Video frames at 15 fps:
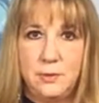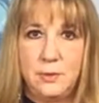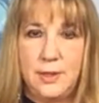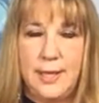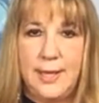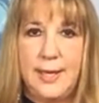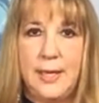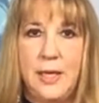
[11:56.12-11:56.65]

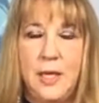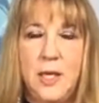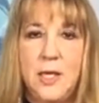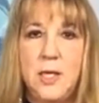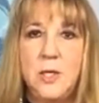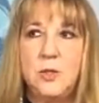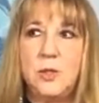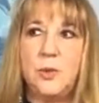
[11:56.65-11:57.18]
Okay?
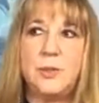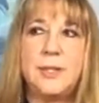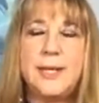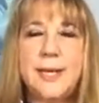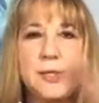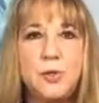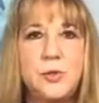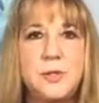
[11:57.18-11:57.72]
So it's an
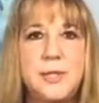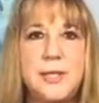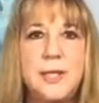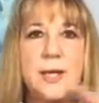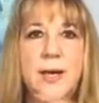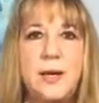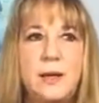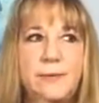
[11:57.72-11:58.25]
interesting
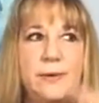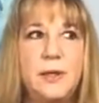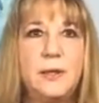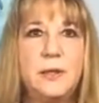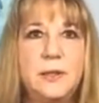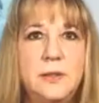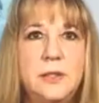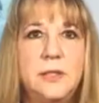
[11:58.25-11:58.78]
kind of
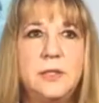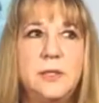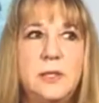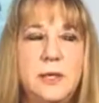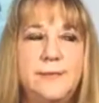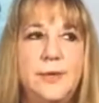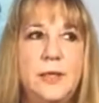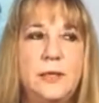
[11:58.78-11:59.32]

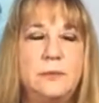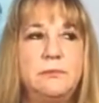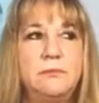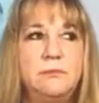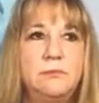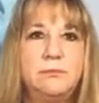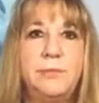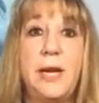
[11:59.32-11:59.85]
a
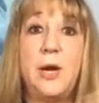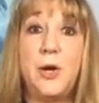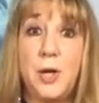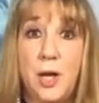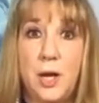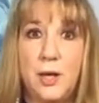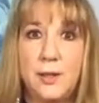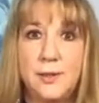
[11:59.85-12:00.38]

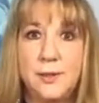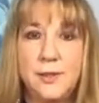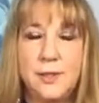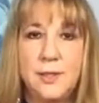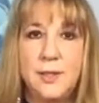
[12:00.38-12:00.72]
paradox.